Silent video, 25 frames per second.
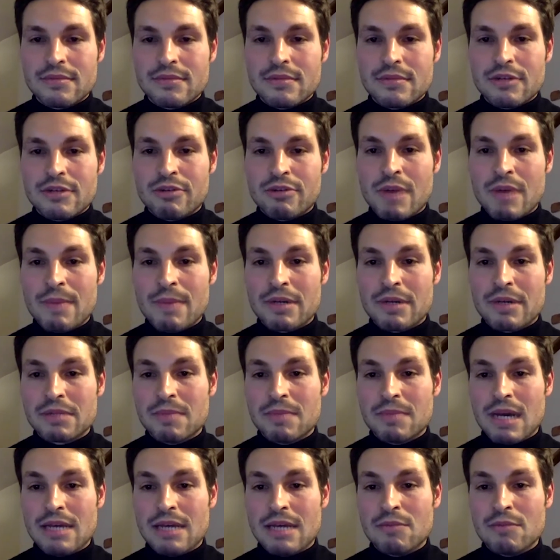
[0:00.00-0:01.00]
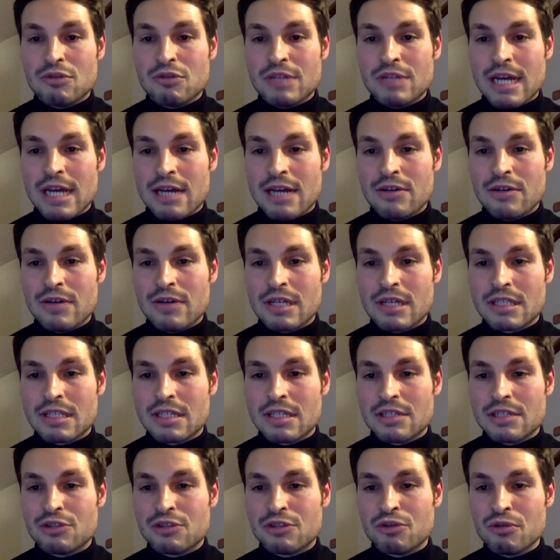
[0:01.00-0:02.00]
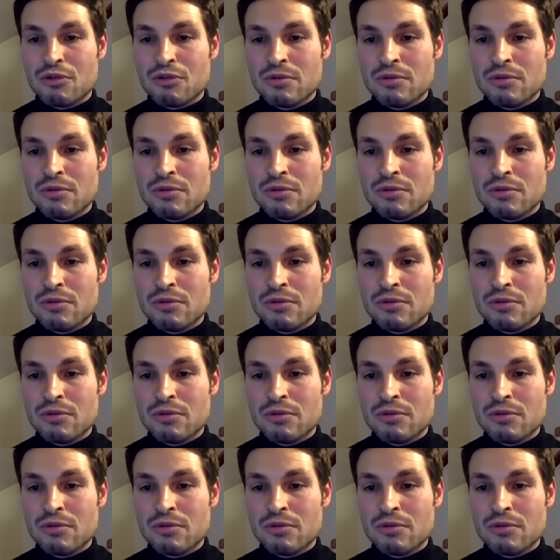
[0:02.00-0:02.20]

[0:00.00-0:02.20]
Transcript: Remembered by Modiano as a true,